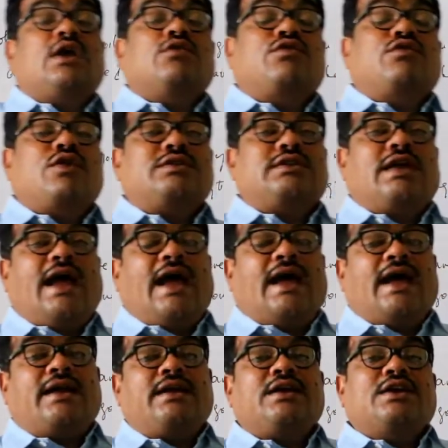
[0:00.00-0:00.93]
for
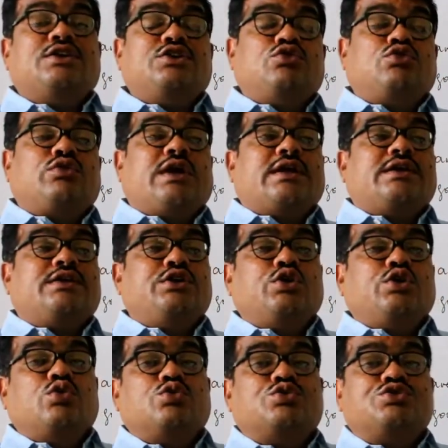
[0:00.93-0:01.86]
that you can
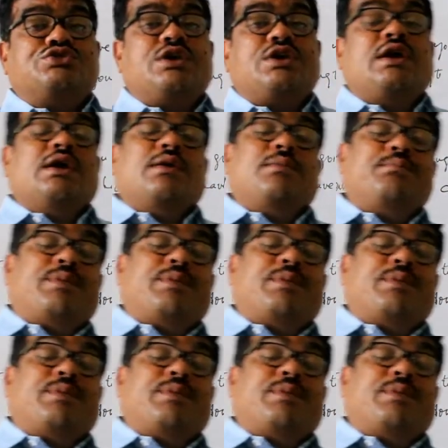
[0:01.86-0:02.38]
use